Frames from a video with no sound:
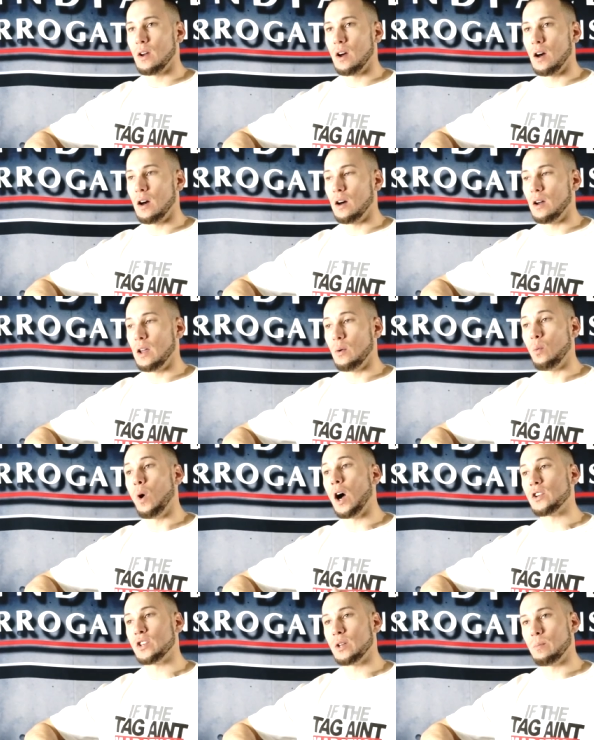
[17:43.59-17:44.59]
Uh, and
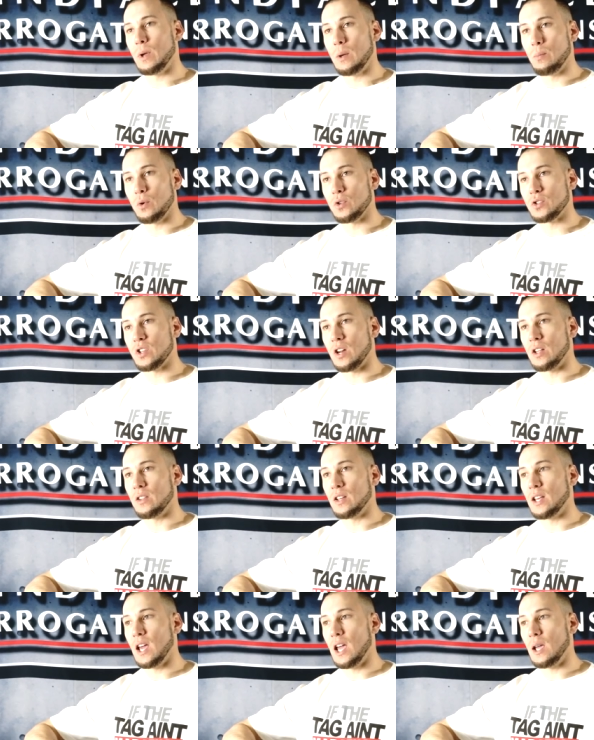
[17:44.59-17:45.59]
watching people studying the
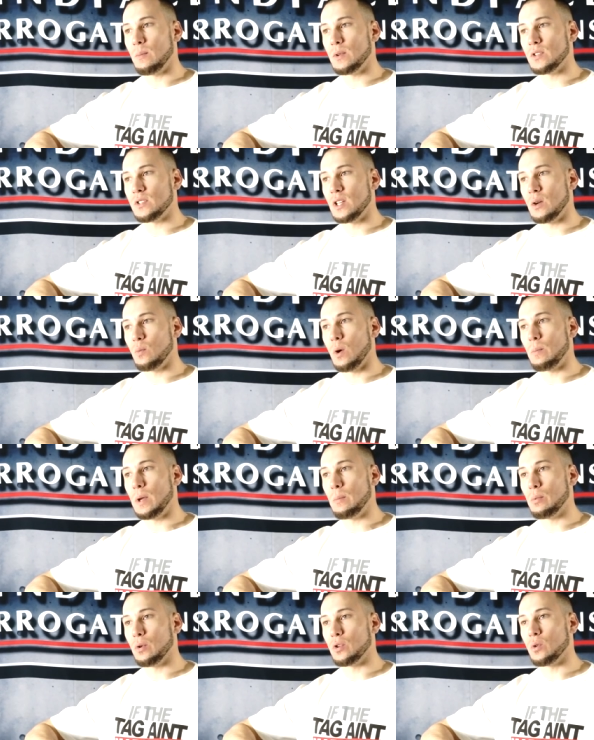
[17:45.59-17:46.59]
game and seeing what
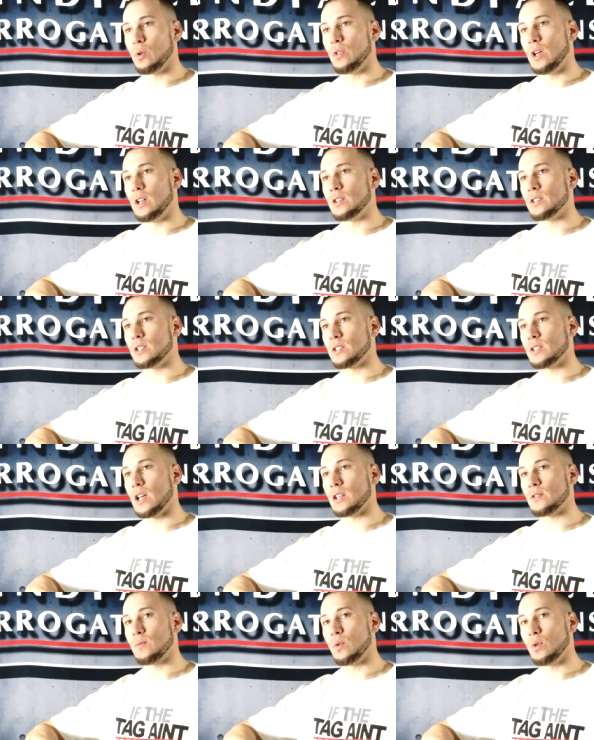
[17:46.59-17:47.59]
people are doing that is
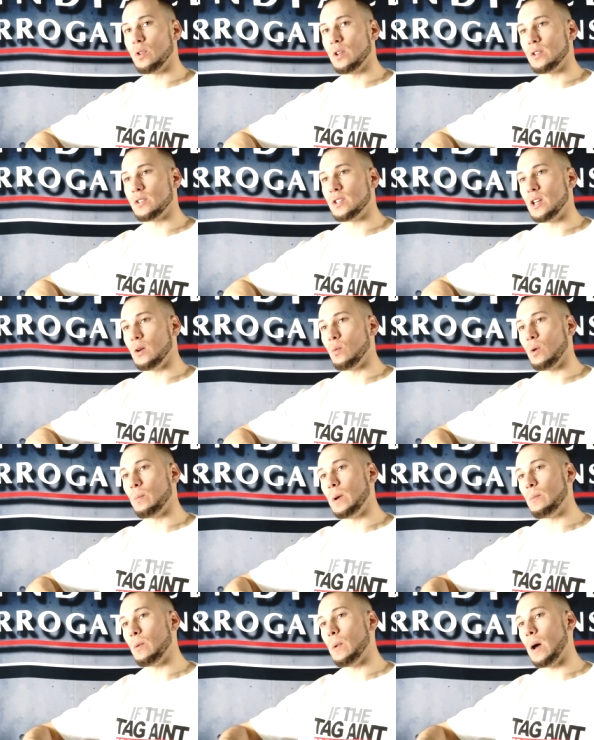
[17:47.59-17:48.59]
successful and seeing where
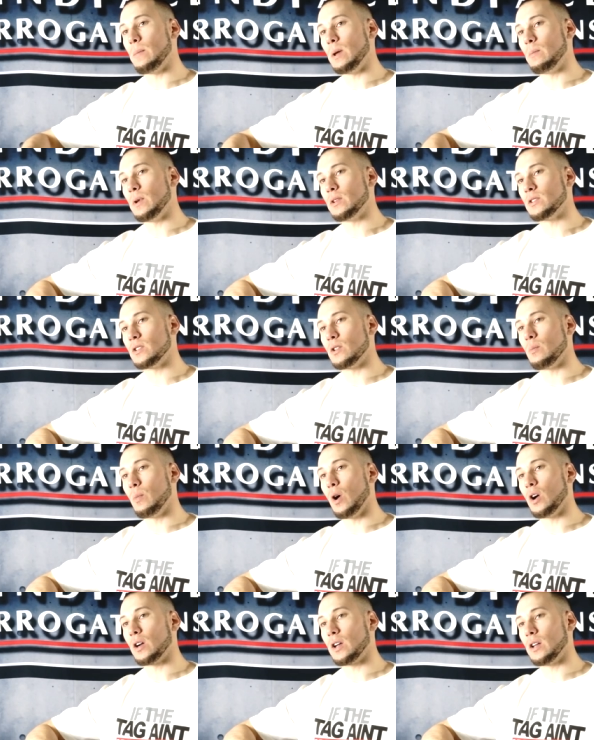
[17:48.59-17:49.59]
people might be missing the
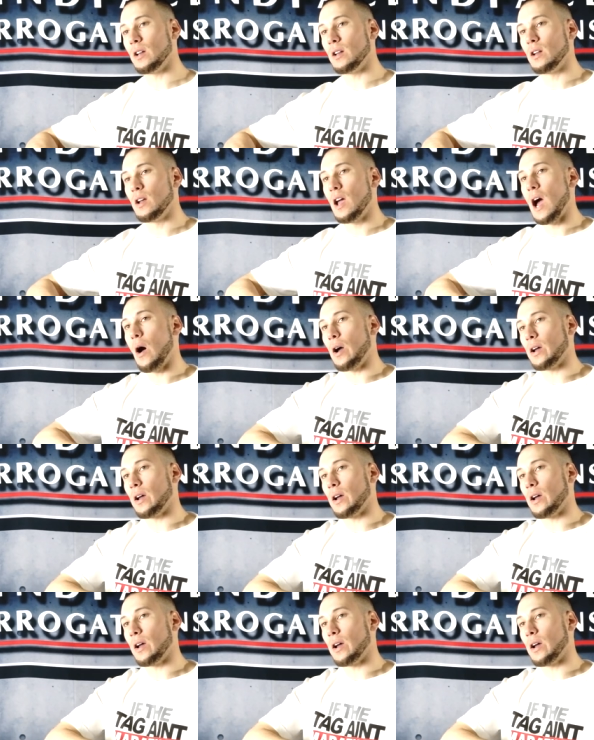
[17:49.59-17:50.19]
mark and how